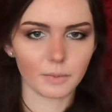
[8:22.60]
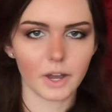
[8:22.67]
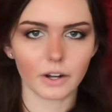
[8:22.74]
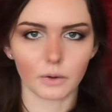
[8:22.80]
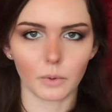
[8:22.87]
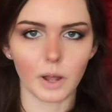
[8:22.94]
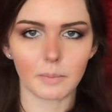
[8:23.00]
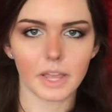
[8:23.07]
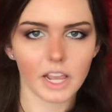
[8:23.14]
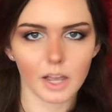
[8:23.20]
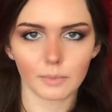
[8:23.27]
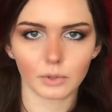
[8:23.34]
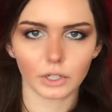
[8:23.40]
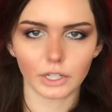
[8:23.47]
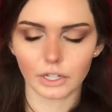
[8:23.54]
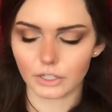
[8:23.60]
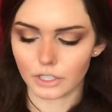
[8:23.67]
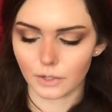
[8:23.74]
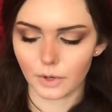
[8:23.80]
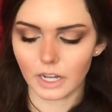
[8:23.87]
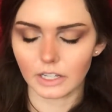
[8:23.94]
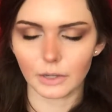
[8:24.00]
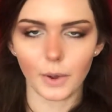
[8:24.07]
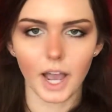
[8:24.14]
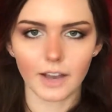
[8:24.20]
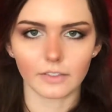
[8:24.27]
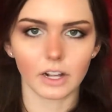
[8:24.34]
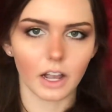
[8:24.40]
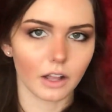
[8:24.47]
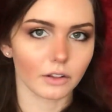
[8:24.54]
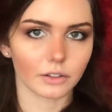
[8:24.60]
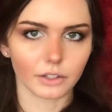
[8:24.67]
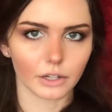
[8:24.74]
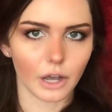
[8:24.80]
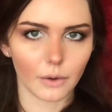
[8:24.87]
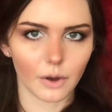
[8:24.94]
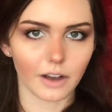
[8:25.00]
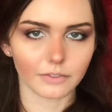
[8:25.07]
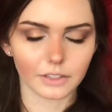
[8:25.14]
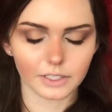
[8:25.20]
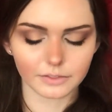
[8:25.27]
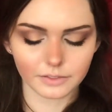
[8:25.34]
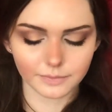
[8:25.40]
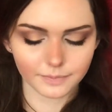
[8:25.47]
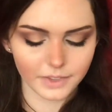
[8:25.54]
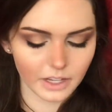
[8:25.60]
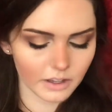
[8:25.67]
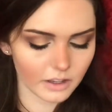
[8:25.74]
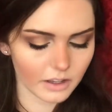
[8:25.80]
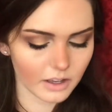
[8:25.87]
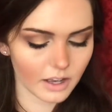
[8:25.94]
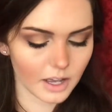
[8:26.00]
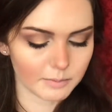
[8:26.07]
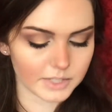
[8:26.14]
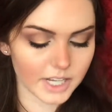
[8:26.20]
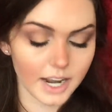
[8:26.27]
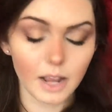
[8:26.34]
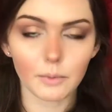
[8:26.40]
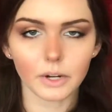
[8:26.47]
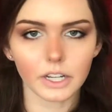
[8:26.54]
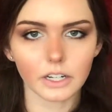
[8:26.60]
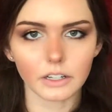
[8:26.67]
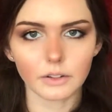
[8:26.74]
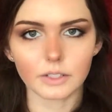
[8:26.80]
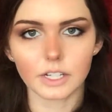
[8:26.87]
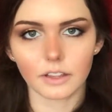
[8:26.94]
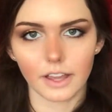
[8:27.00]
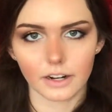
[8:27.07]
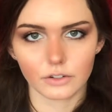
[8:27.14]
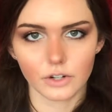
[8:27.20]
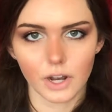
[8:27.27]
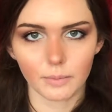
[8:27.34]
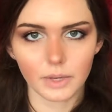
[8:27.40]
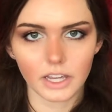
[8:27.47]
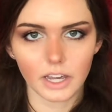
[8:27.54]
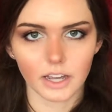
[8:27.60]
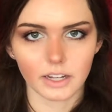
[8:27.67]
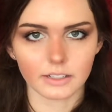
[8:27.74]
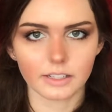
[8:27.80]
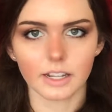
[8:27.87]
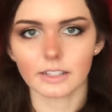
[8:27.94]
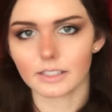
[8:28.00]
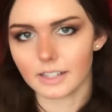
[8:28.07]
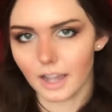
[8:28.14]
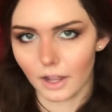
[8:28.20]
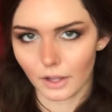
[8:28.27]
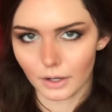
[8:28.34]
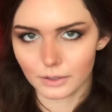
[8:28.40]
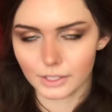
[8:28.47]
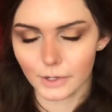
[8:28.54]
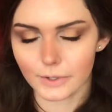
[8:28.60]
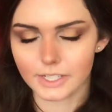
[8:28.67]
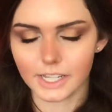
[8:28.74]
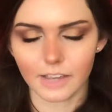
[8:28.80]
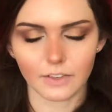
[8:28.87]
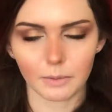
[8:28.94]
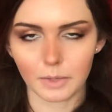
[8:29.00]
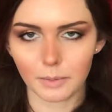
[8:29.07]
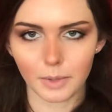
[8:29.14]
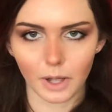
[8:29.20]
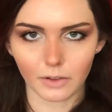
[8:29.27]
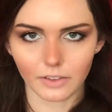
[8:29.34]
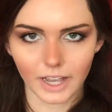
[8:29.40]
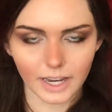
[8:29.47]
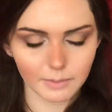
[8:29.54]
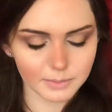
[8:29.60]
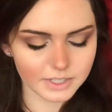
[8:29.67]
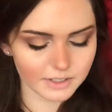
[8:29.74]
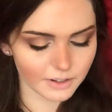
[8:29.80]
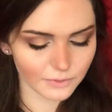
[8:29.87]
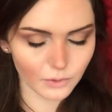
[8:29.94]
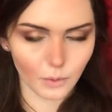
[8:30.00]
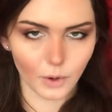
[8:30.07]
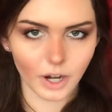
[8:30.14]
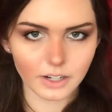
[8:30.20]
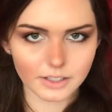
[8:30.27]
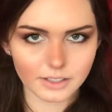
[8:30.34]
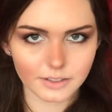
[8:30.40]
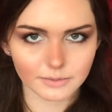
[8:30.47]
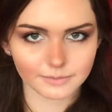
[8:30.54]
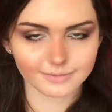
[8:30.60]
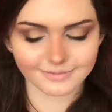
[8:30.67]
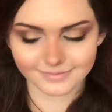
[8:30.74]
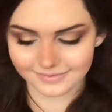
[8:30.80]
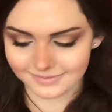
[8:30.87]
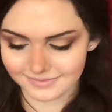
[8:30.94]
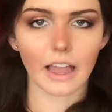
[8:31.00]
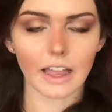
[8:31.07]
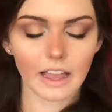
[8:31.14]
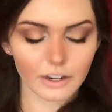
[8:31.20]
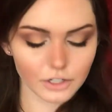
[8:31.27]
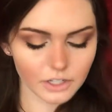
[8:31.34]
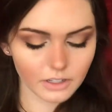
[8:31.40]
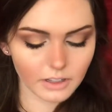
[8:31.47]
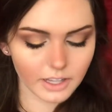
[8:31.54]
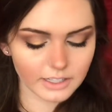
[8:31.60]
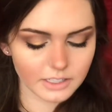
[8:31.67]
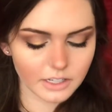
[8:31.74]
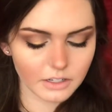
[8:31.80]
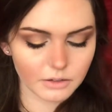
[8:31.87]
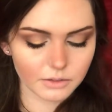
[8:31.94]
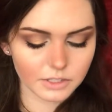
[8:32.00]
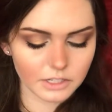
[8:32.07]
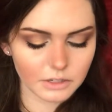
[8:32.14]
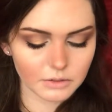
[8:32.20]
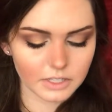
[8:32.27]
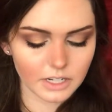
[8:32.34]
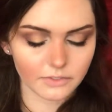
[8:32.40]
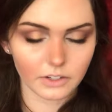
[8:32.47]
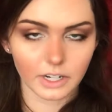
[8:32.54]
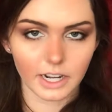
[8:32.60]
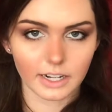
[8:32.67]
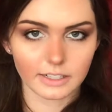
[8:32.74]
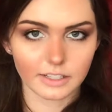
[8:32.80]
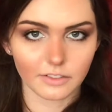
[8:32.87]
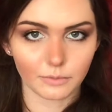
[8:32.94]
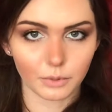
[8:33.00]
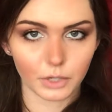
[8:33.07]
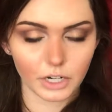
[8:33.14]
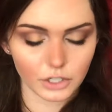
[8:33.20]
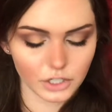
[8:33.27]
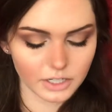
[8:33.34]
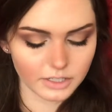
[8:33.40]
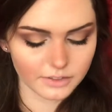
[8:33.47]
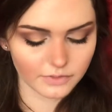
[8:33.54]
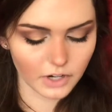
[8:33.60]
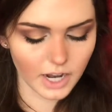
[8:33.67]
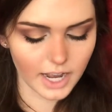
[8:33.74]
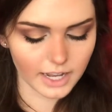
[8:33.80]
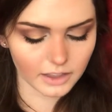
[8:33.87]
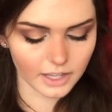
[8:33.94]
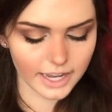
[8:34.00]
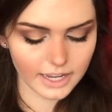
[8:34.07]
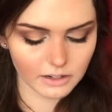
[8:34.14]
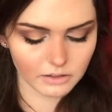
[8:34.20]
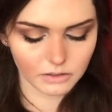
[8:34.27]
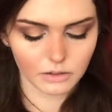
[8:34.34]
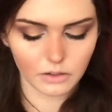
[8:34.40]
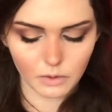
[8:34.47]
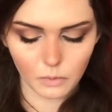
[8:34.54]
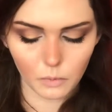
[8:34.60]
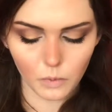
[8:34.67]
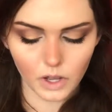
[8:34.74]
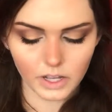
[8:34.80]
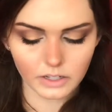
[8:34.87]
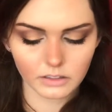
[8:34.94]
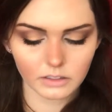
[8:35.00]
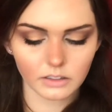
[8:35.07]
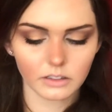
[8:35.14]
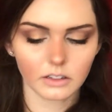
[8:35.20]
no matter what makeup look you're doing, you have a color to go off of. Today we're going to use Electra because it's yellow, so it's giving me Belle vibes, of course. I actually like to use two different kinds of brushes for highlight. One